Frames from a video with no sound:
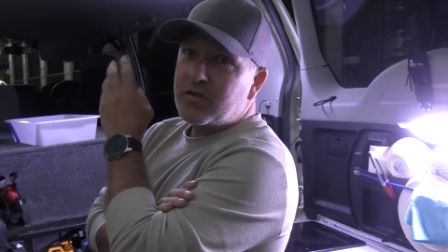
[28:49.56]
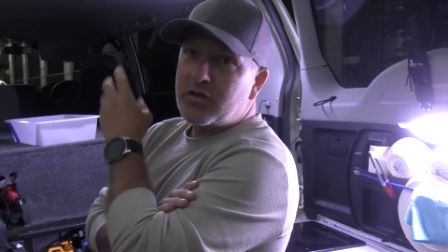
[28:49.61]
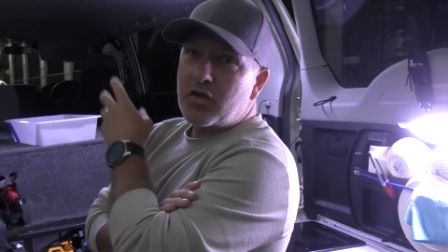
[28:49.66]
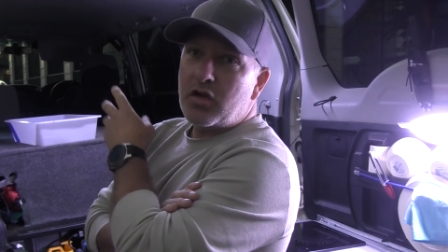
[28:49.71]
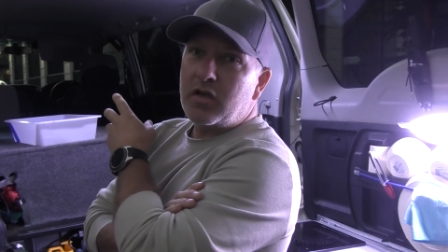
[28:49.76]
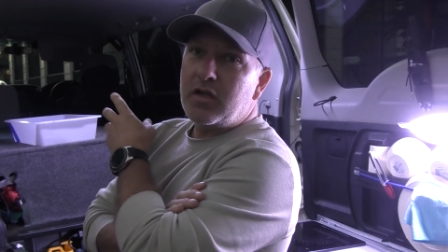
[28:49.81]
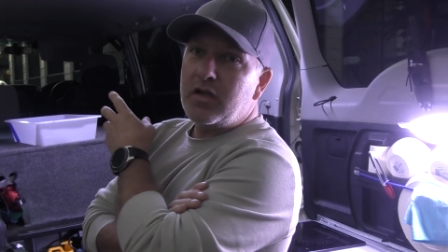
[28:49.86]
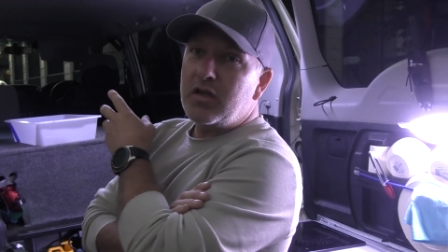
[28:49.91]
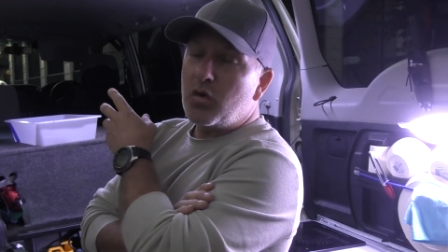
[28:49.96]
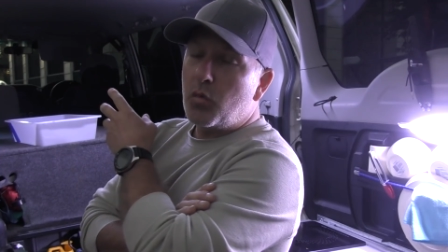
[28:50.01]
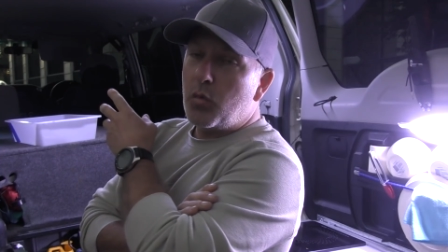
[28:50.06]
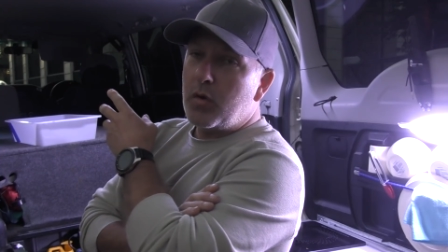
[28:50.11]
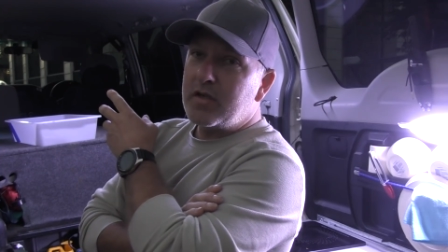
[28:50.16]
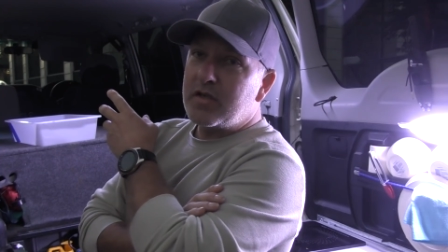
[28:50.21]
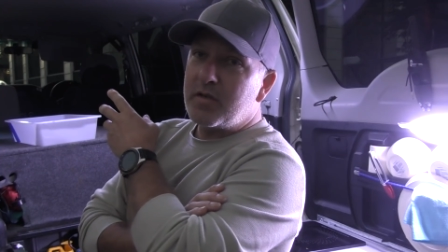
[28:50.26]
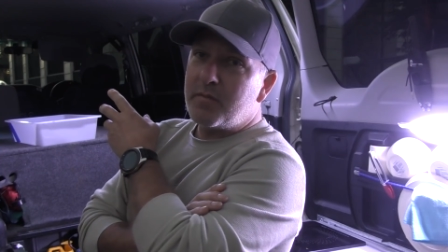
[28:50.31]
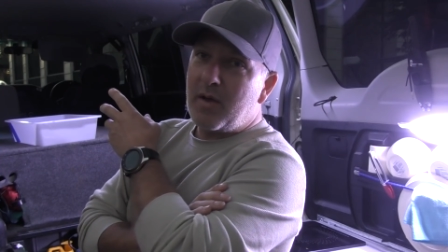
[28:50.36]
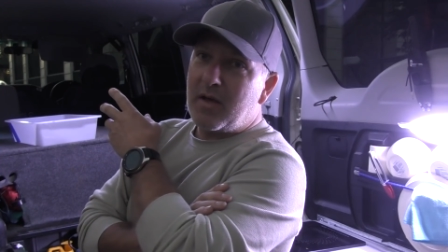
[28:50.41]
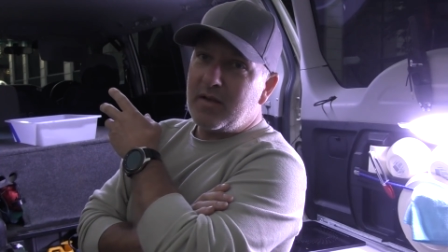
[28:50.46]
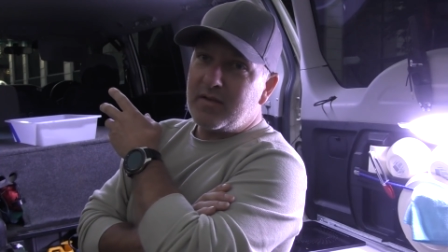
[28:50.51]
certainly in the
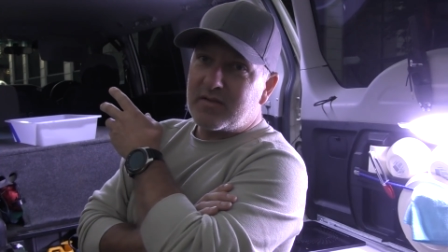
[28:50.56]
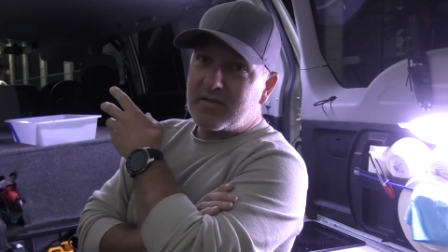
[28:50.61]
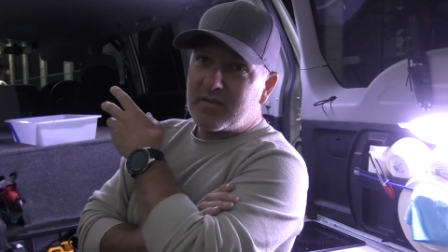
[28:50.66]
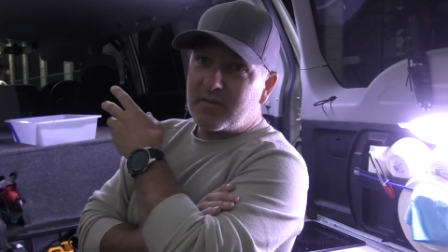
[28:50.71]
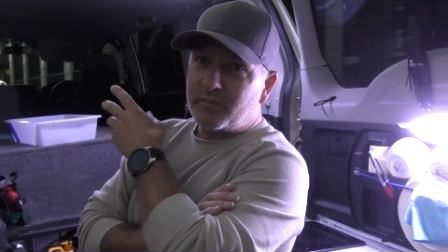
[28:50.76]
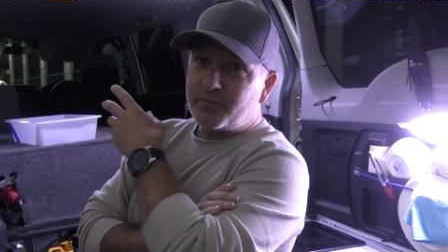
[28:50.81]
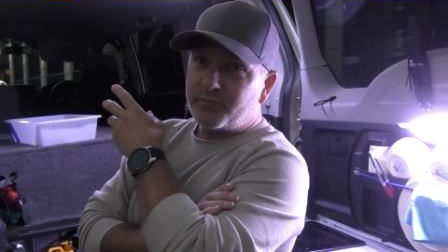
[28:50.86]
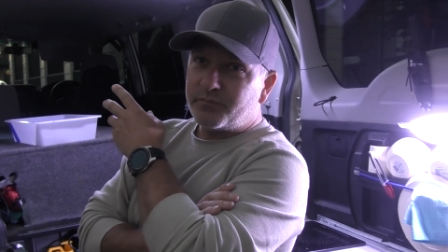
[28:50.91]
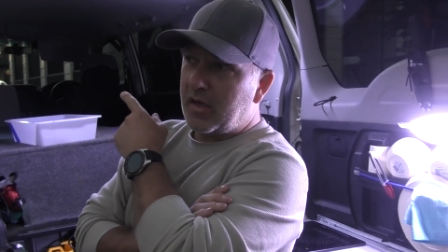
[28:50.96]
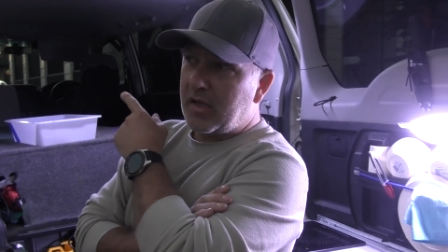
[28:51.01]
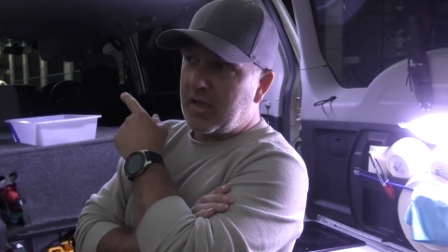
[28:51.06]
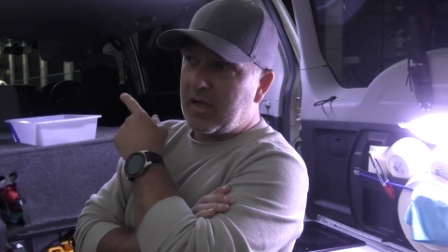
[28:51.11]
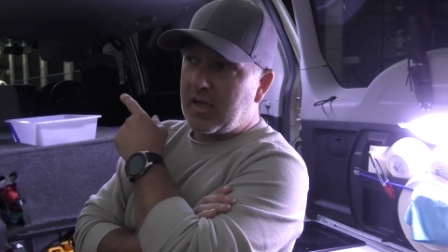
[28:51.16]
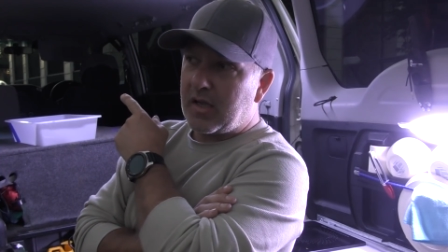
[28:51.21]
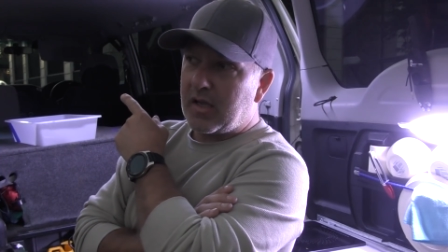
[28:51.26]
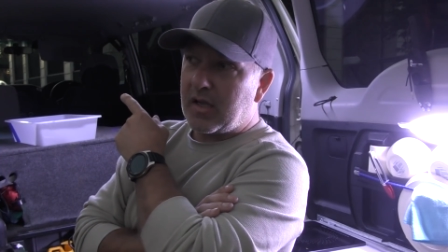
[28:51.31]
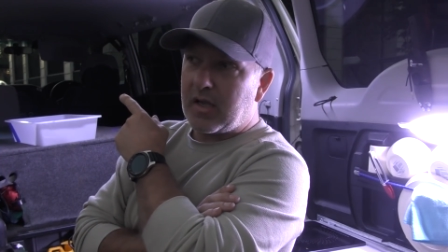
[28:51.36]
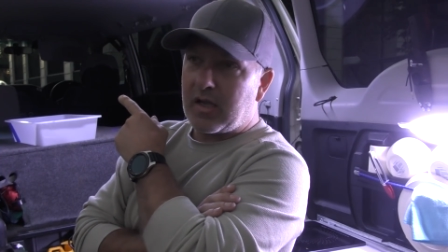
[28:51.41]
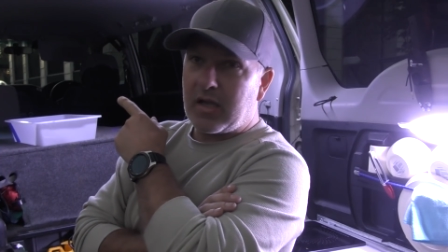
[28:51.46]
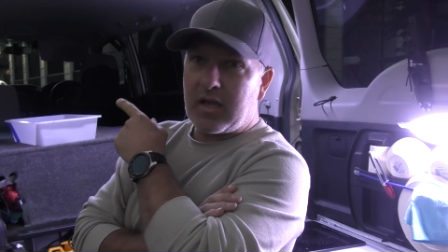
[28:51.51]
winter months, I
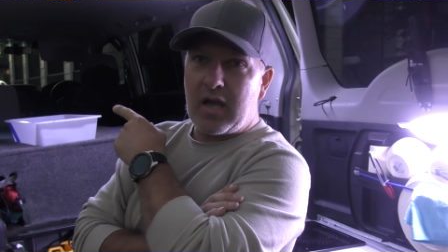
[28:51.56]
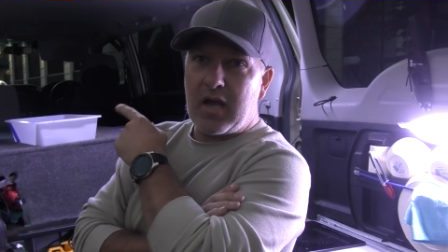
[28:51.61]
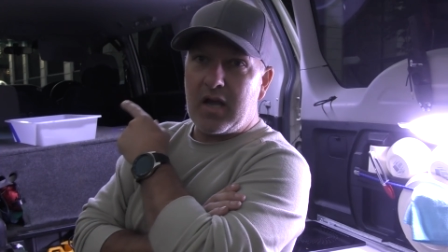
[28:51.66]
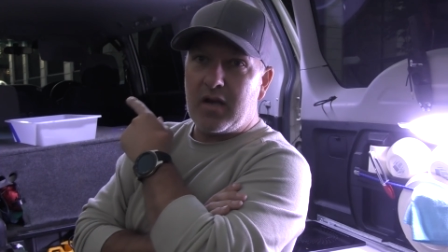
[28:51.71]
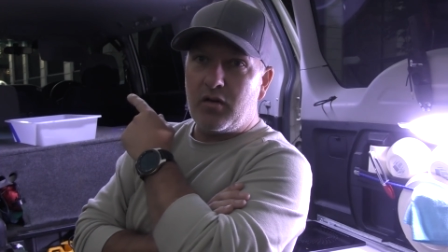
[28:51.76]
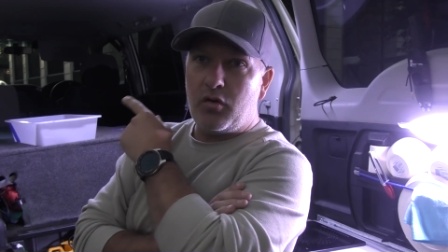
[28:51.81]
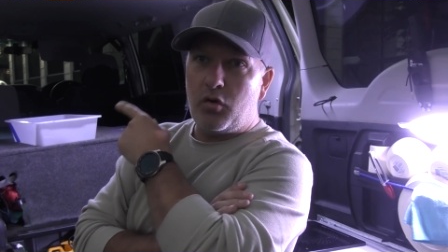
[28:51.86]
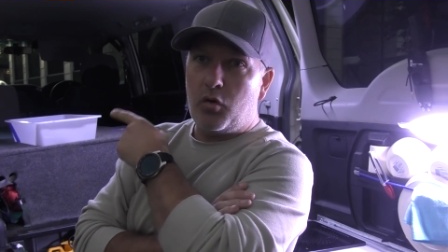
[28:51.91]
can't